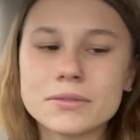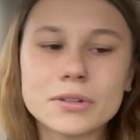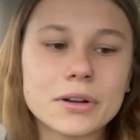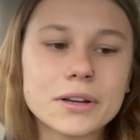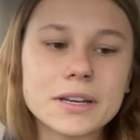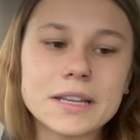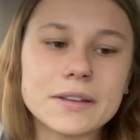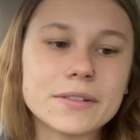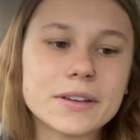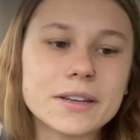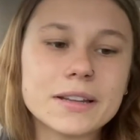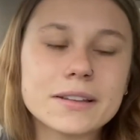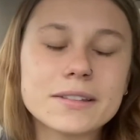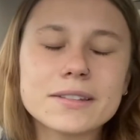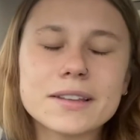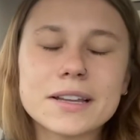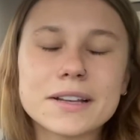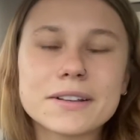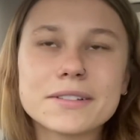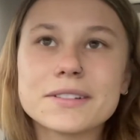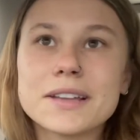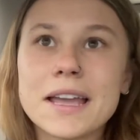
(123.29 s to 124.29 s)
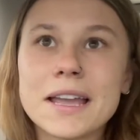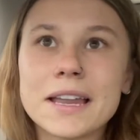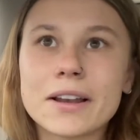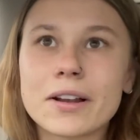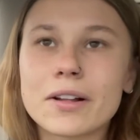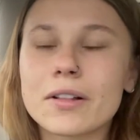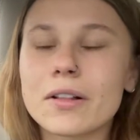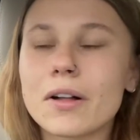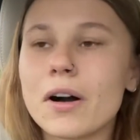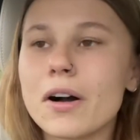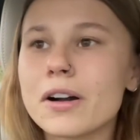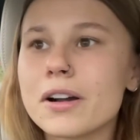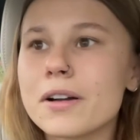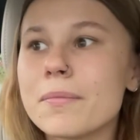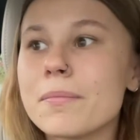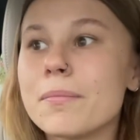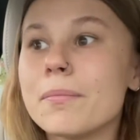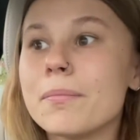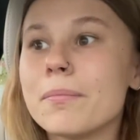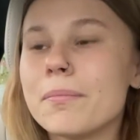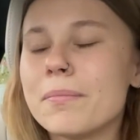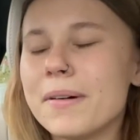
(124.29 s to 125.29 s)
Not even. It's, like, 8 o'clock.
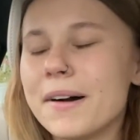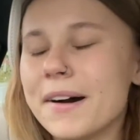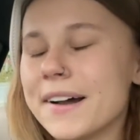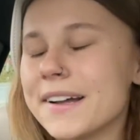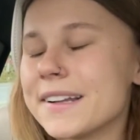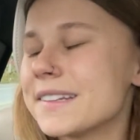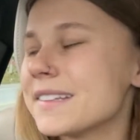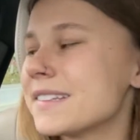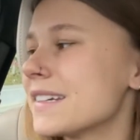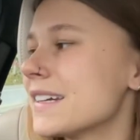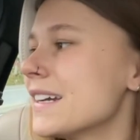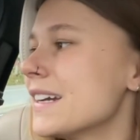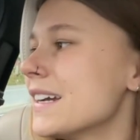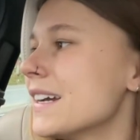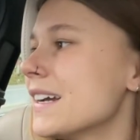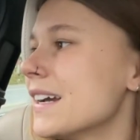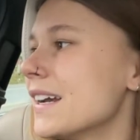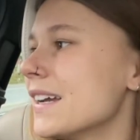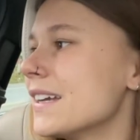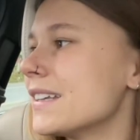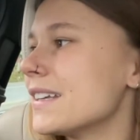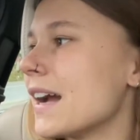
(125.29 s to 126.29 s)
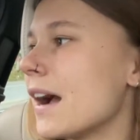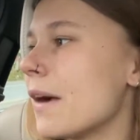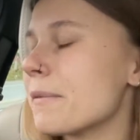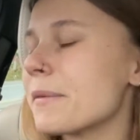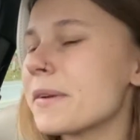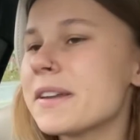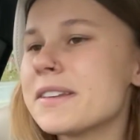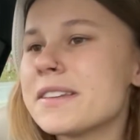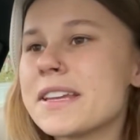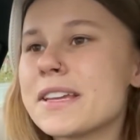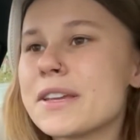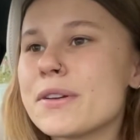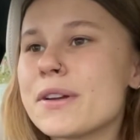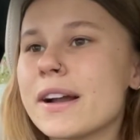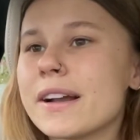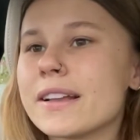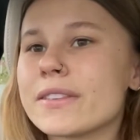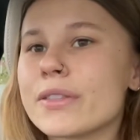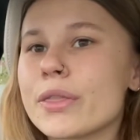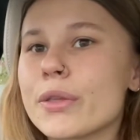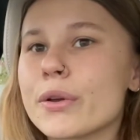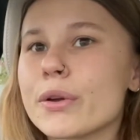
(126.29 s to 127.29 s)
But, yeah, I'm gonna take you
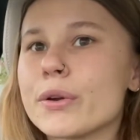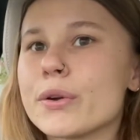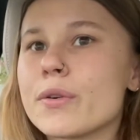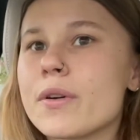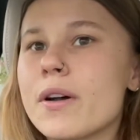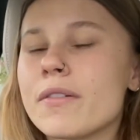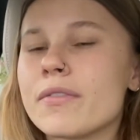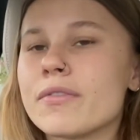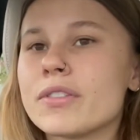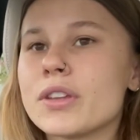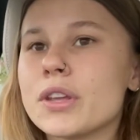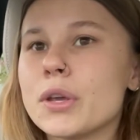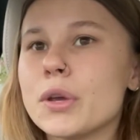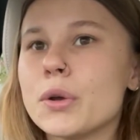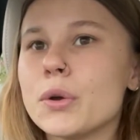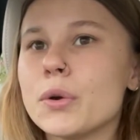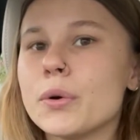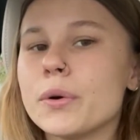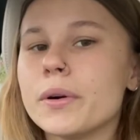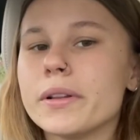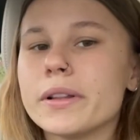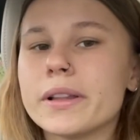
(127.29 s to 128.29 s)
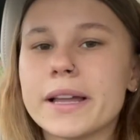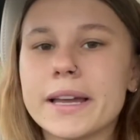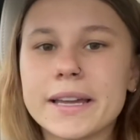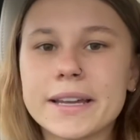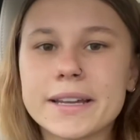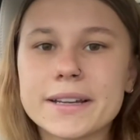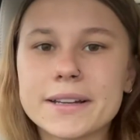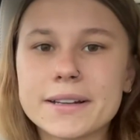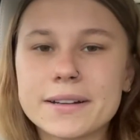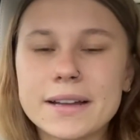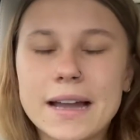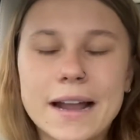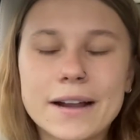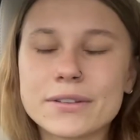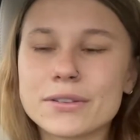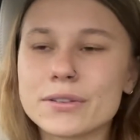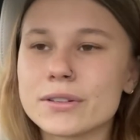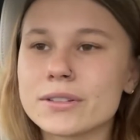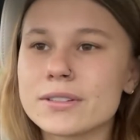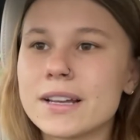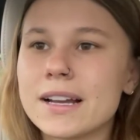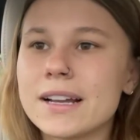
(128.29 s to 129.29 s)
guys through a few, like,
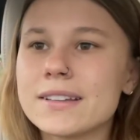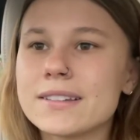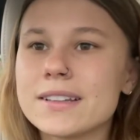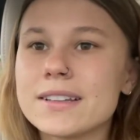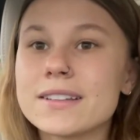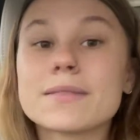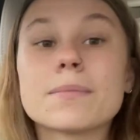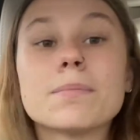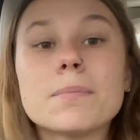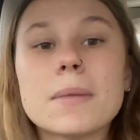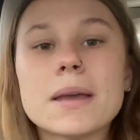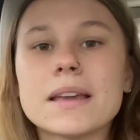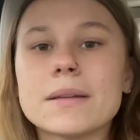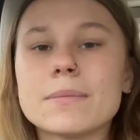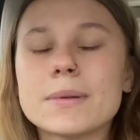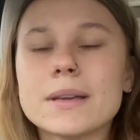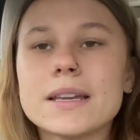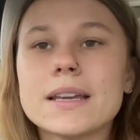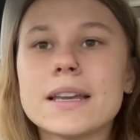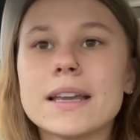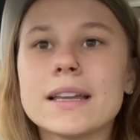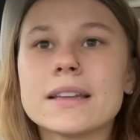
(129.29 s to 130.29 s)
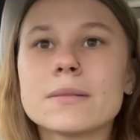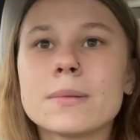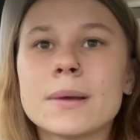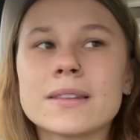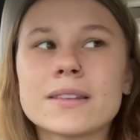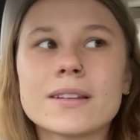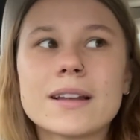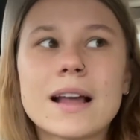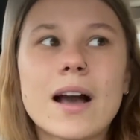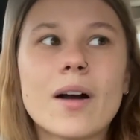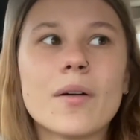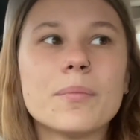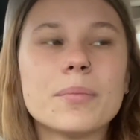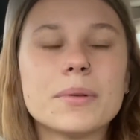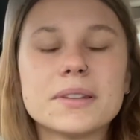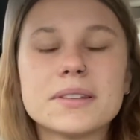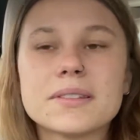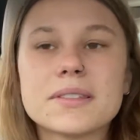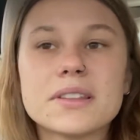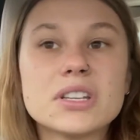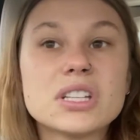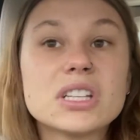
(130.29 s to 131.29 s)
exercises, maybe. It depends on how
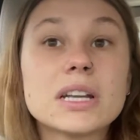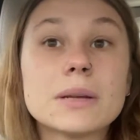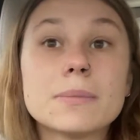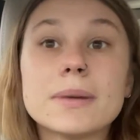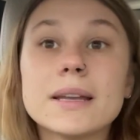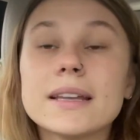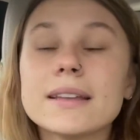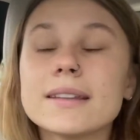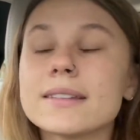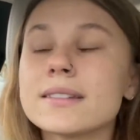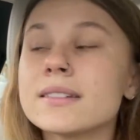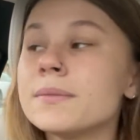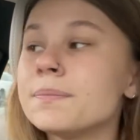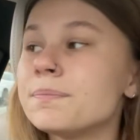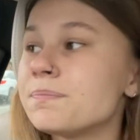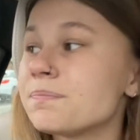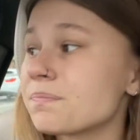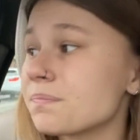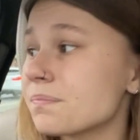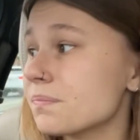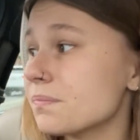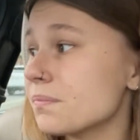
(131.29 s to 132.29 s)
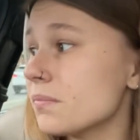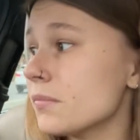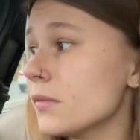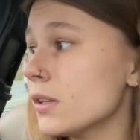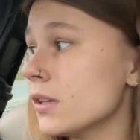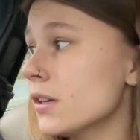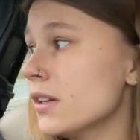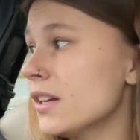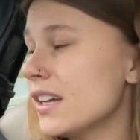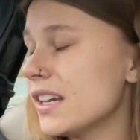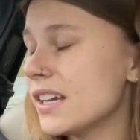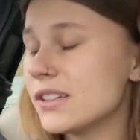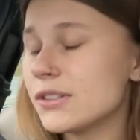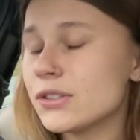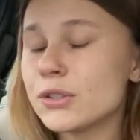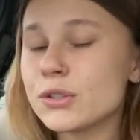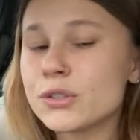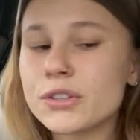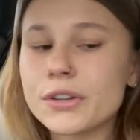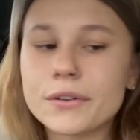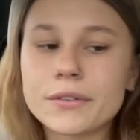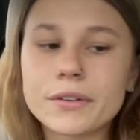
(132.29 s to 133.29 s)
busy the gym is. It's
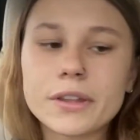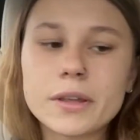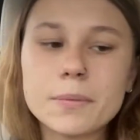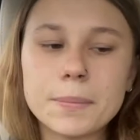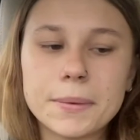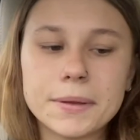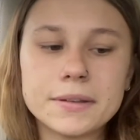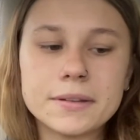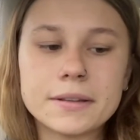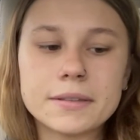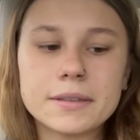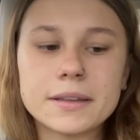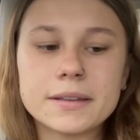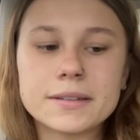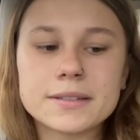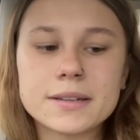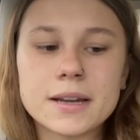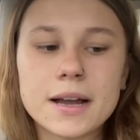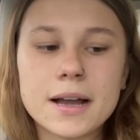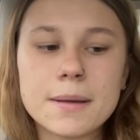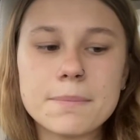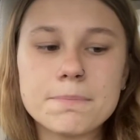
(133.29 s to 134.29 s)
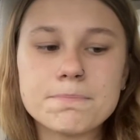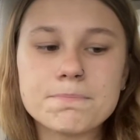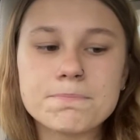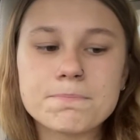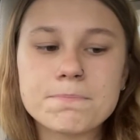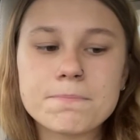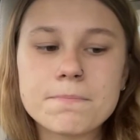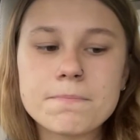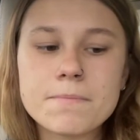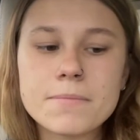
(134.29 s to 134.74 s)
usually really busy at this time.